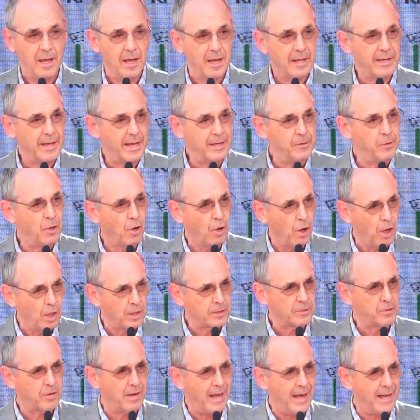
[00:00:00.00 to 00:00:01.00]
Can you all
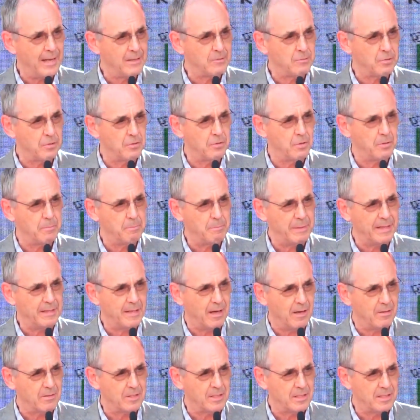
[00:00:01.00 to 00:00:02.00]
try to
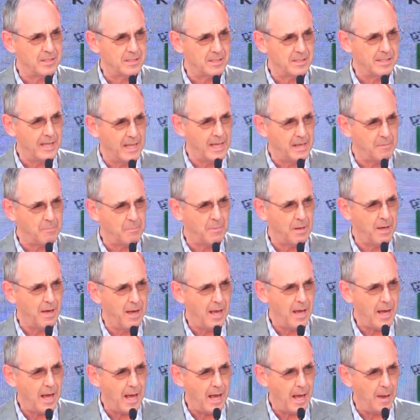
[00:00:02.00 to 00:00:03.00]
pronounce his name?
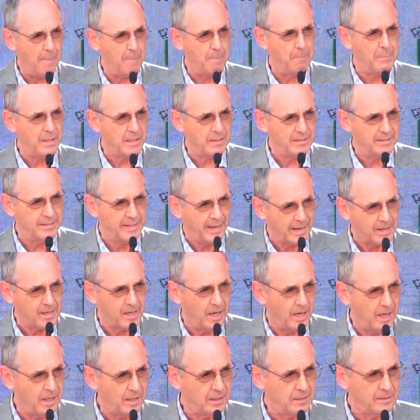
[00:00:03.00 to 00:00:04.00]

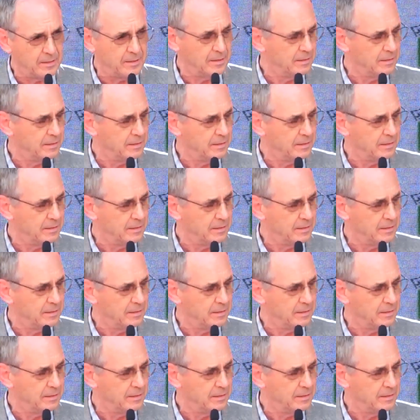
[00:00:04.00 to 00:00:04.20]
Ambedkar?